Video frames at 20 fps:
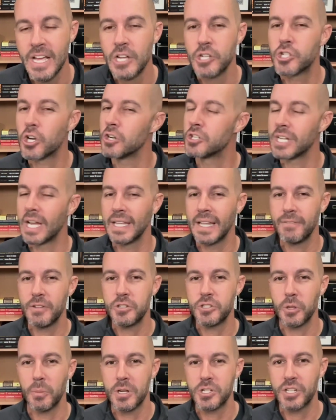Church, I love you
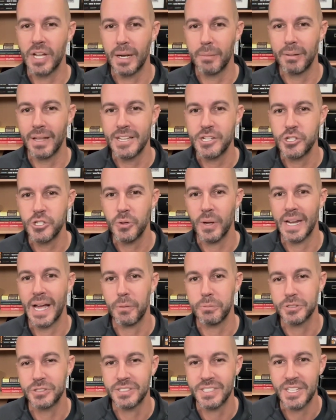so much. God bless you, and I
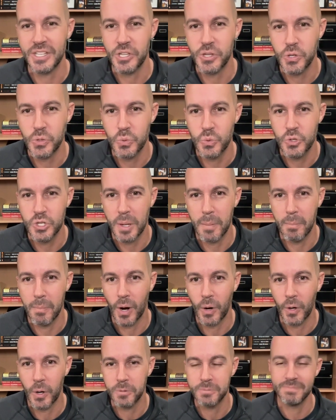will see you
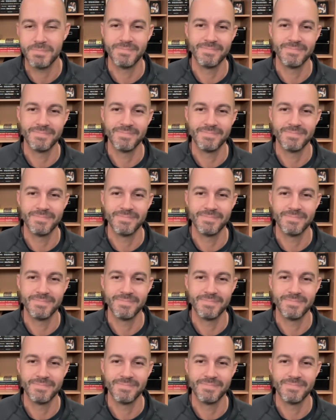tomorrow.